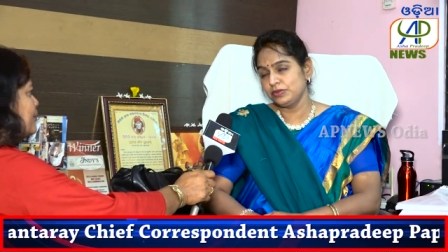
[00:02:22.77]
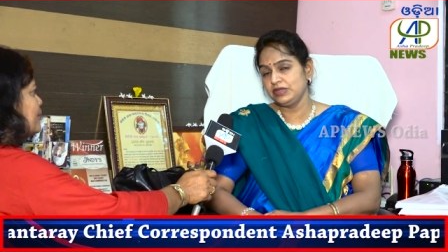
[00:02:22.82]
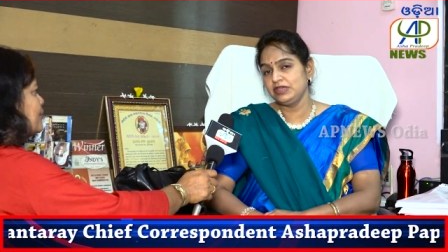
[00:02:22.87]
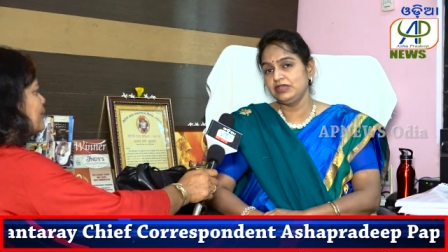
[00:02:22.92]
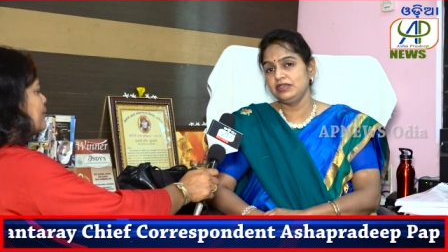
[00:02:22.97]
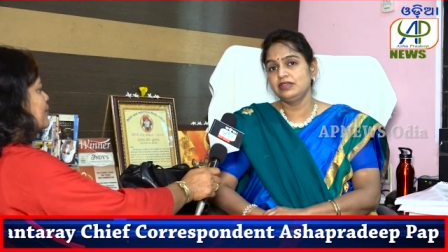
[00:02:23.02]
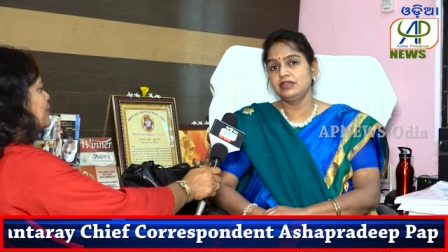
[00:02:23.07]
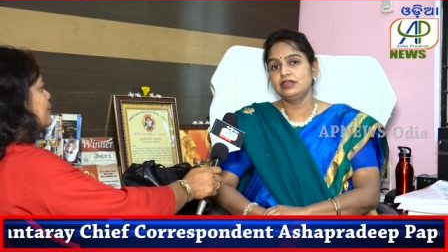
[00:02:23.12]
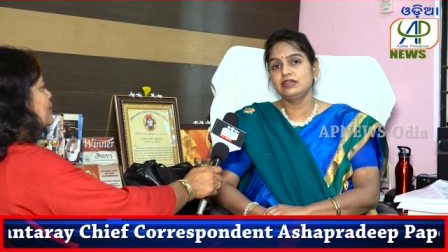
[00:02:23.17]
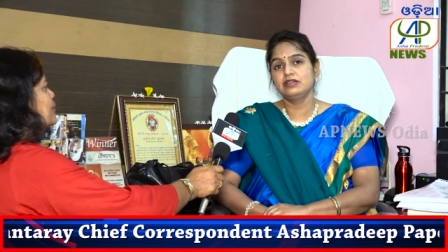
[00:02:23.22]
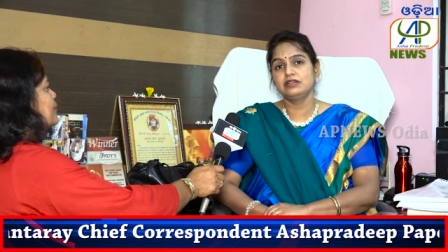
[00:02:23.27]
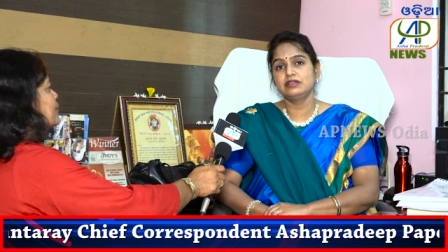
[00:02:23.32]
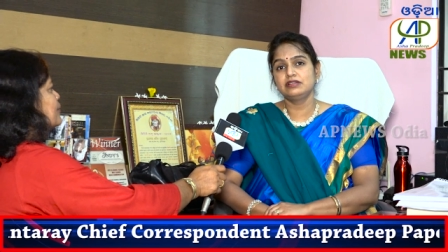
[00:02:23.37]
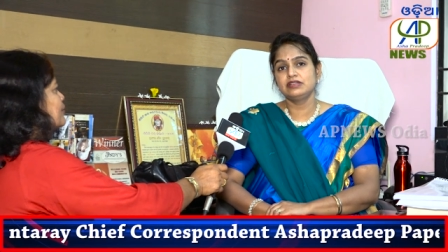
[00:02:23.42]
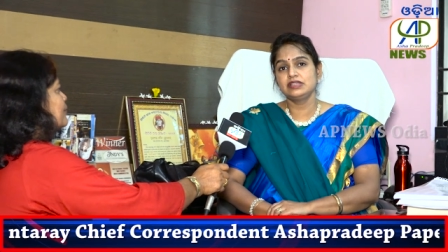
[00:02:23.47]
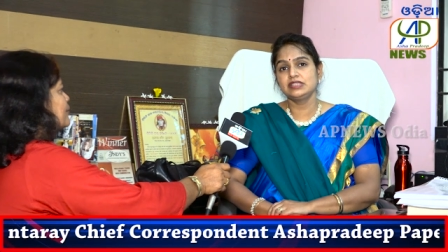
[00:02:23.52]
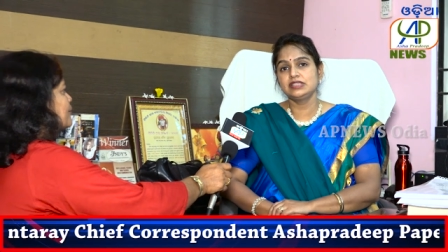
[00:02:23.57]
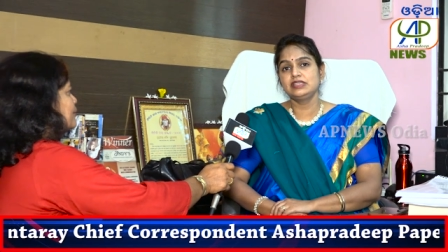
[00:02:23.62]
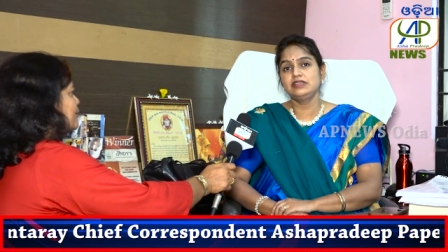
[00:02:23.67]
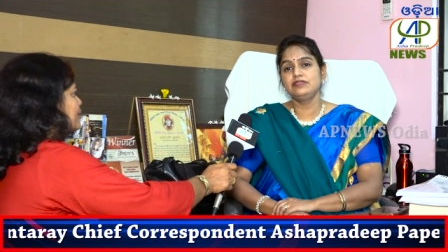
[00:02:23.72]
we
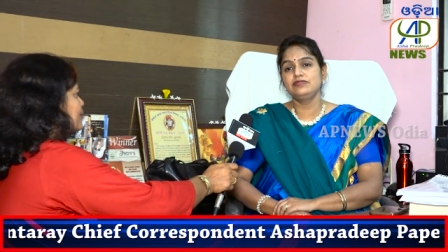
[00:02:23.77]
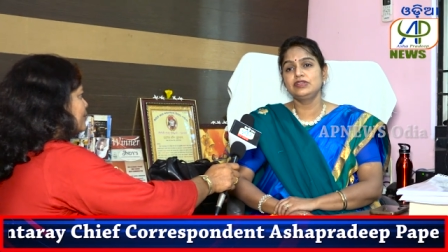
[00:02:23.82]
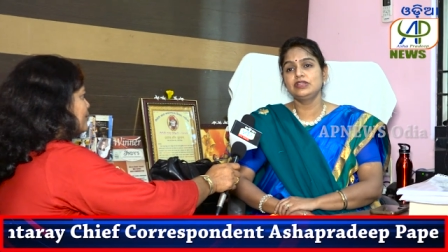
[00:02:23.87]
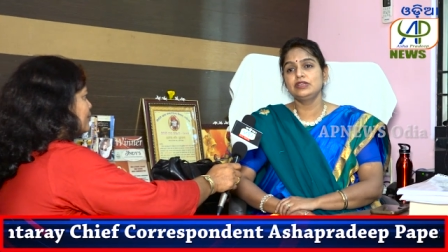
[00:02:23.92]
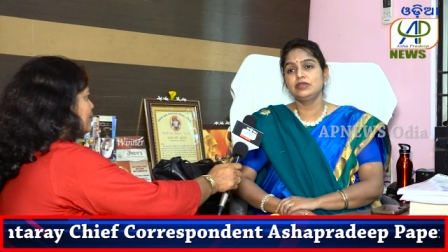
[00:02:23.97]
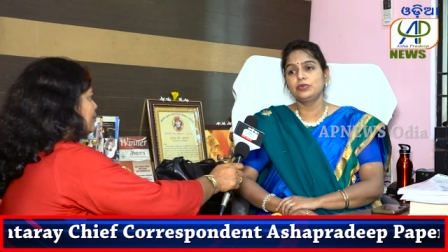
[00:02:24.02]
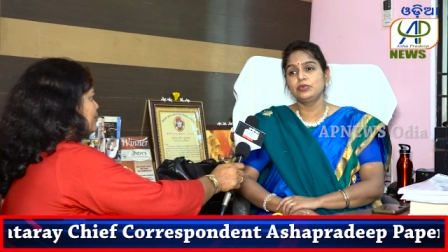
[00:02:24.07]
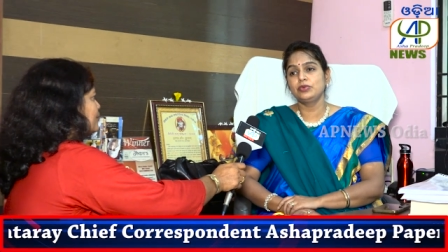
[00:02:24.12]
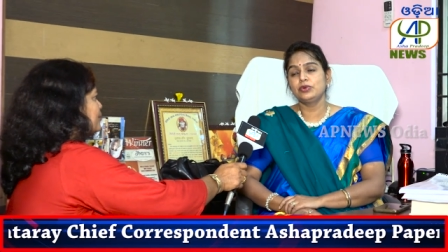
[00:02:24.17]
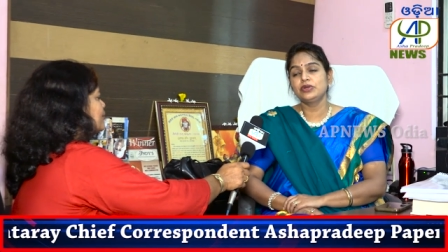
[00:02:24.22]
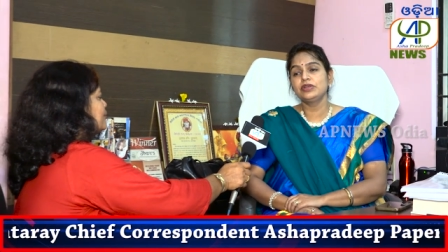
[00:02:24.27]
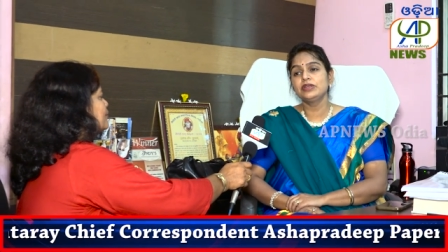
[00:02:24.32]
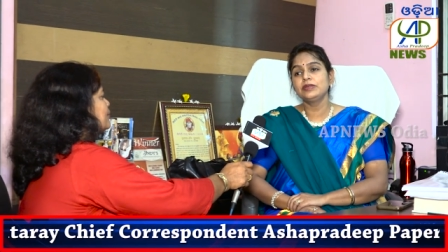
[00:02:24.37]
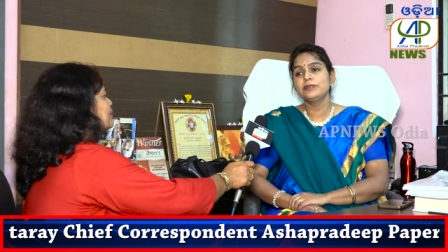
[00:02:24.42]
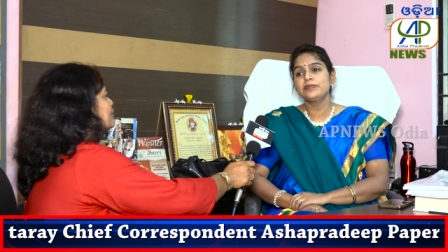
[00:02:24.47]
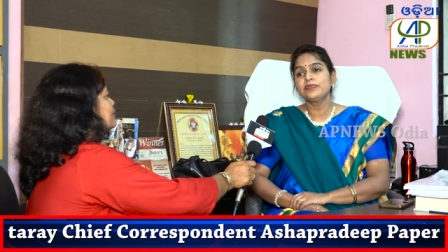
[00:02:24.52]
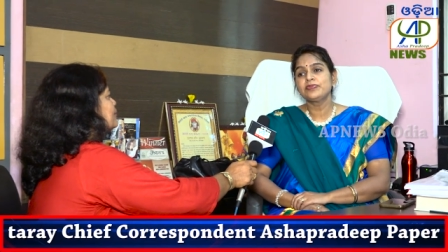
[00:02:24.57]
received an award.